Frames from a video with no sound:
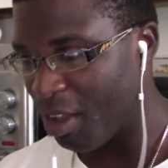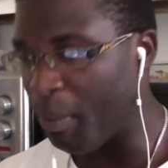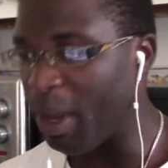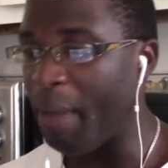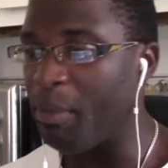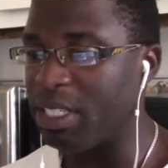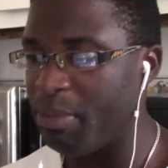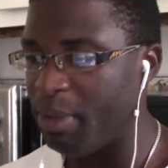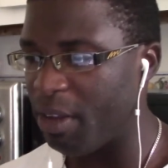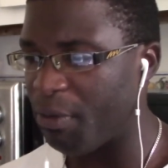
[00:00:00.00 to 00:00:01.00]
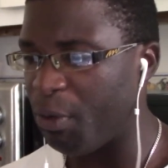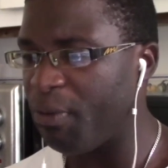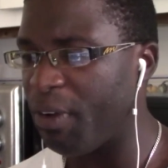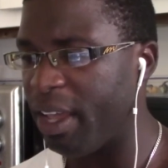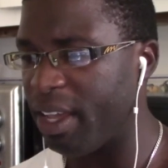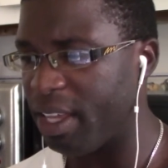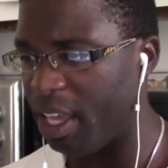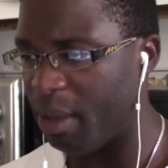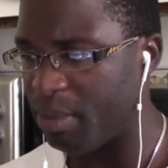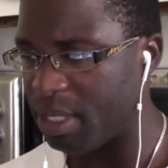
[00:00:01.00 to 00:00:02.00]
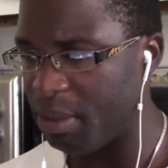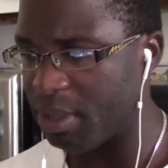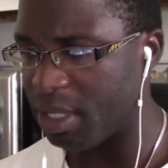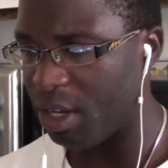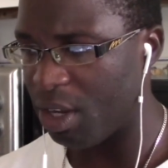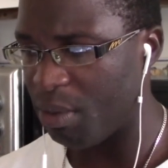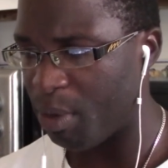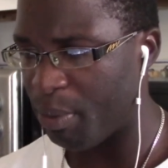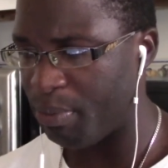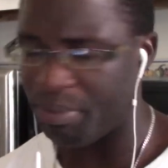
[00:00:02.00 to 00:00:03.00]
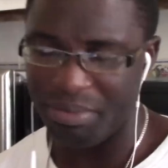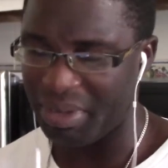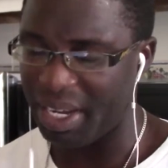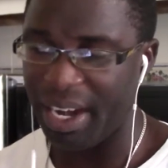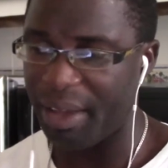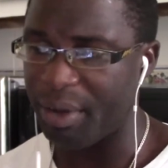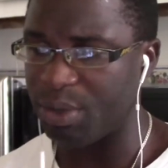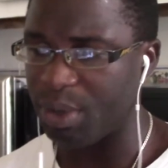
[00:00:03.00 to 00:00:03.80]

But I must admit the free fire game seems a lot more clearer to